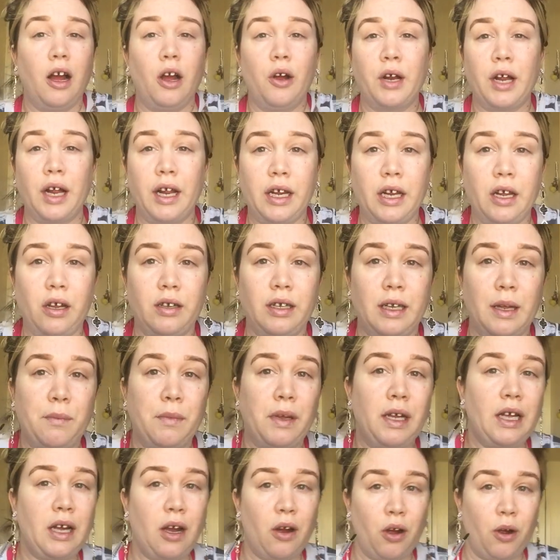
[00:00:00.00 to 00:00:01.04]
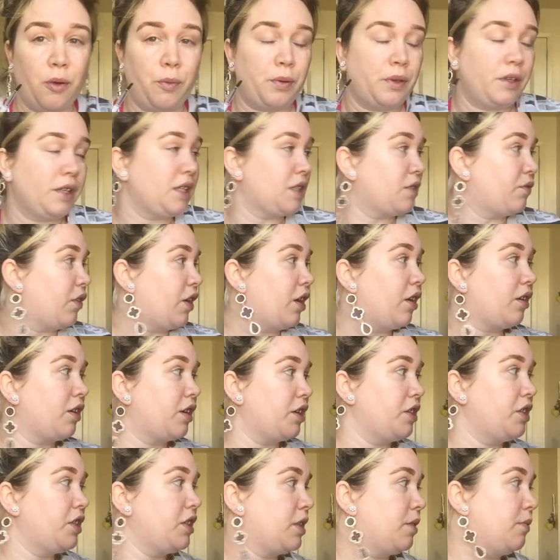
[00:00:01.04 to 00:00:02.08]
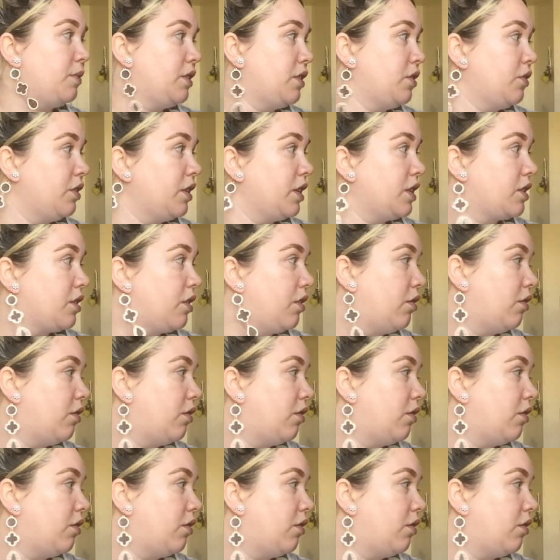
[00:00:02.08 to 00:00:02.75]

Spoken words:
Okay, y'all, let me go open this for her because she's going to be doing this